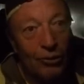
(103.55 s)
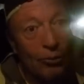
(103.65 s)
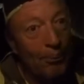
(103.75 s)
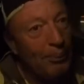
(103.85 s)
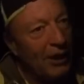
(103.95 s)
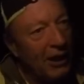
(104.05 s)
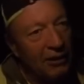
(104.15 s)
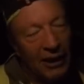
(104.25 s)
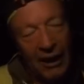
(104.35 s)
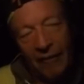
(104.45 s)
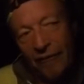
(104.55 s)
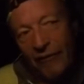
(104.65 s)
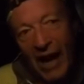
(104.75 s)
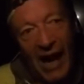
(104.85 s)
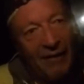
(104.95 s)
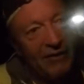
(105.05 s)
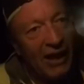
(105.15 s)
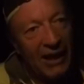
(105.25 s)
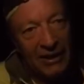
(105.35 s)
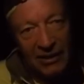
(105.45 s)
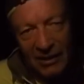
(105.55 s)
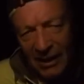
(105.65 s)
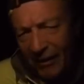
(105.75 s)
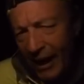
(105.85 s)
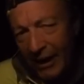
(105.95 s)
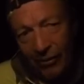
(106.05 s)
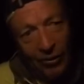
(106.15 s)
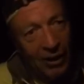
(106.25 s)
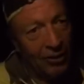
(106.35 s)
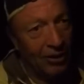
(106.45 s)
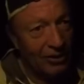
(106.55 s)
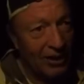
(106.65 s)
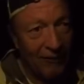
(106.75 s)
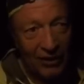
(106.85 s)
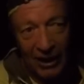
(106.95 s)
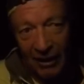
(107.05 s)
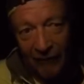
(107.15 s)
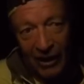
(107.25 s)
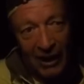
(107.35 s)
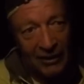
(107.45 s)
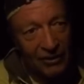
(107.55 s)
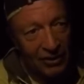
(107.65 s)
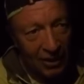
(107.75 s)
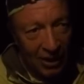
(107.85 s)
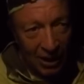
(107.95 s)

Those were big, like 5 days, I don't know how long, 7 day events,